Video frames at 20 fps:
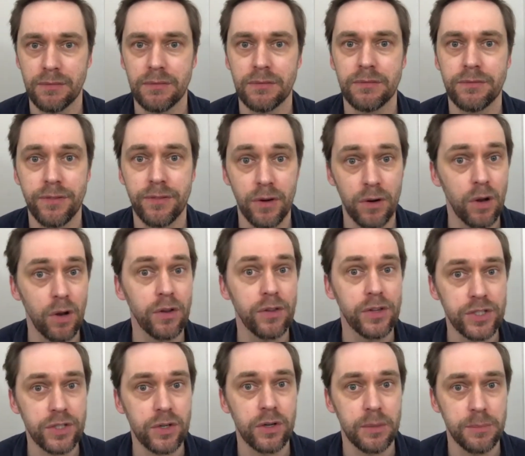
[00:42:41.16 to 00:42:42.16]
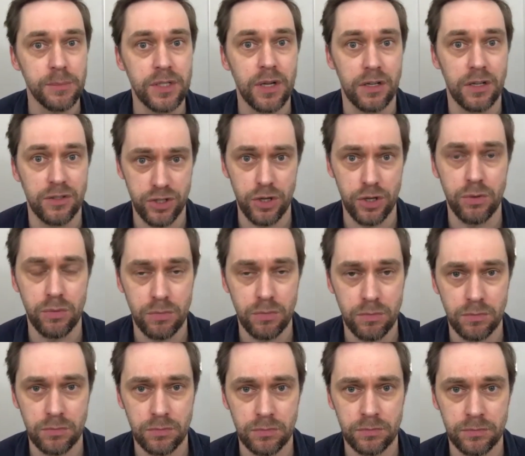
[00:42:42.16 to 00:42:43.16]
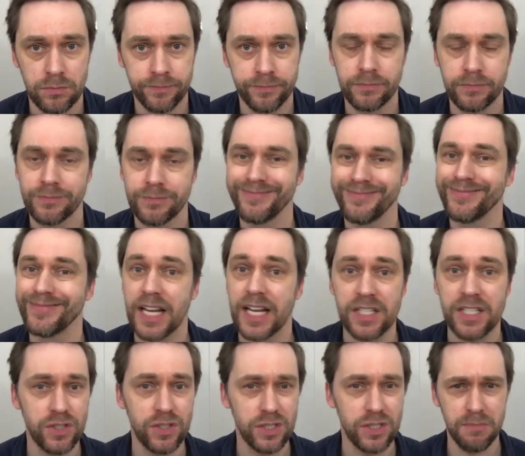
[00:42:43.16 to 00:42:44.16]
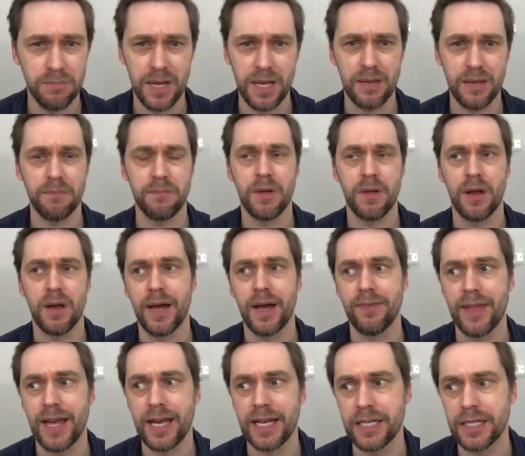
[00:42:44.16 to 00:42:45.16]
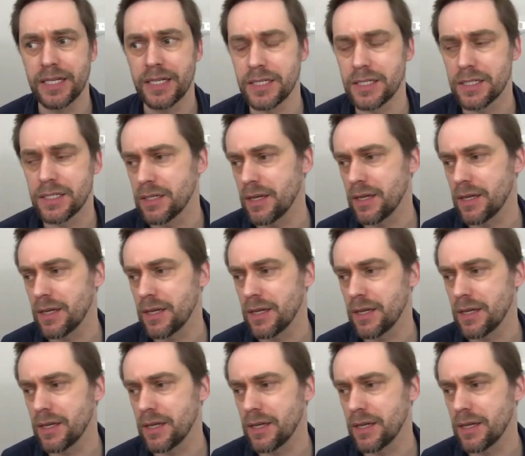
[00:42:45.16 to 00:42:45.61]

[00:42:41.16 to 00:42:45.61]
for a lot of the scripts I do. That's just me. And that is,